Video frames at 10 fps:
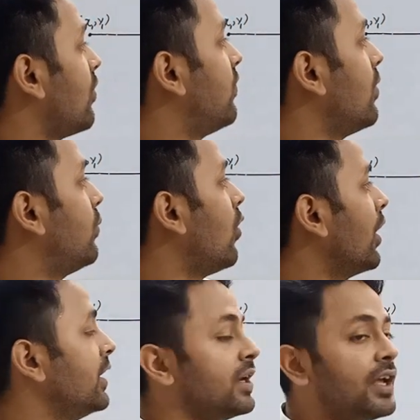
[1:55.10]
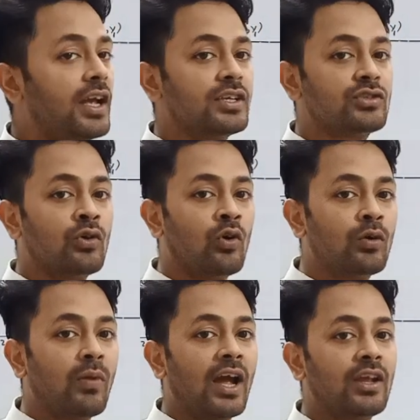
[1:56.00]
of a point is
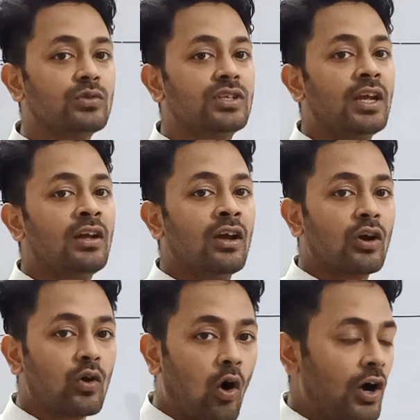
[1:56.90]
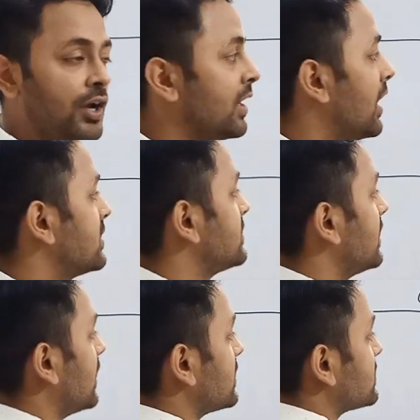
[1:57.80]
known by using coordinates.
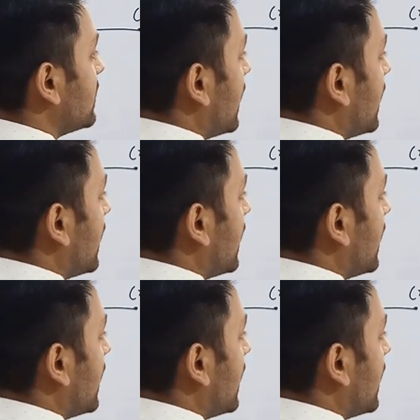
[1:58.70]
Its